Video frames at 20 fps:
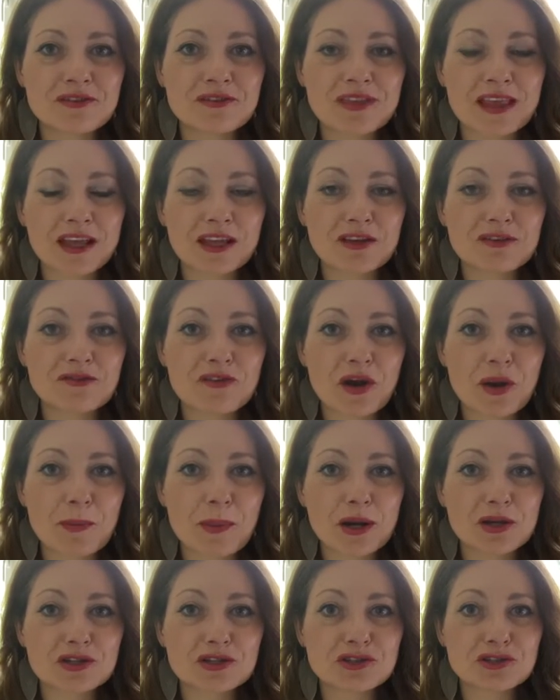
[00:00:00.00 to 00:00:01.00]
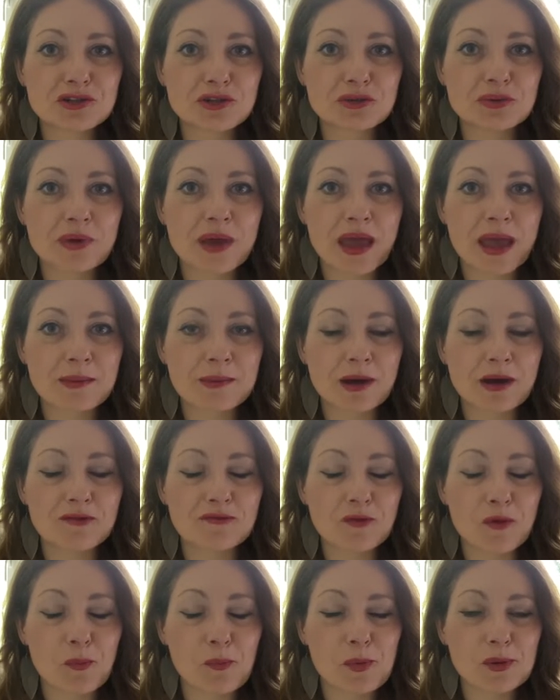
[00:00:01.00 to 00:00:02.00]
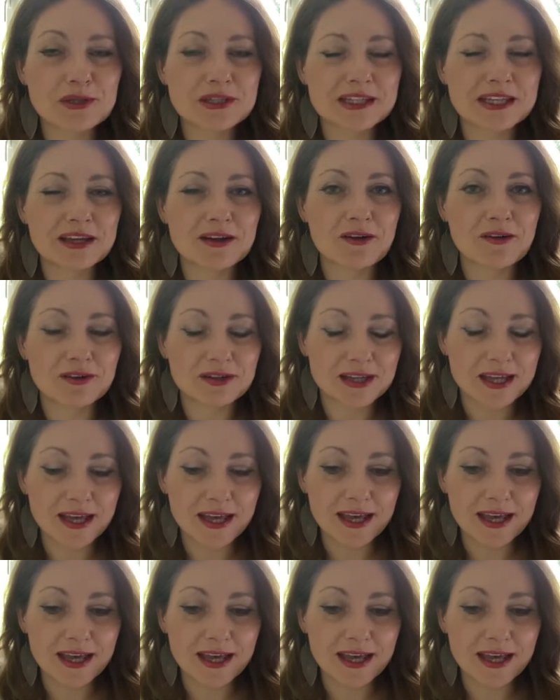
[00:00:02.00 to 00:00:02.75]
Thank you very much to Emma for putting it on.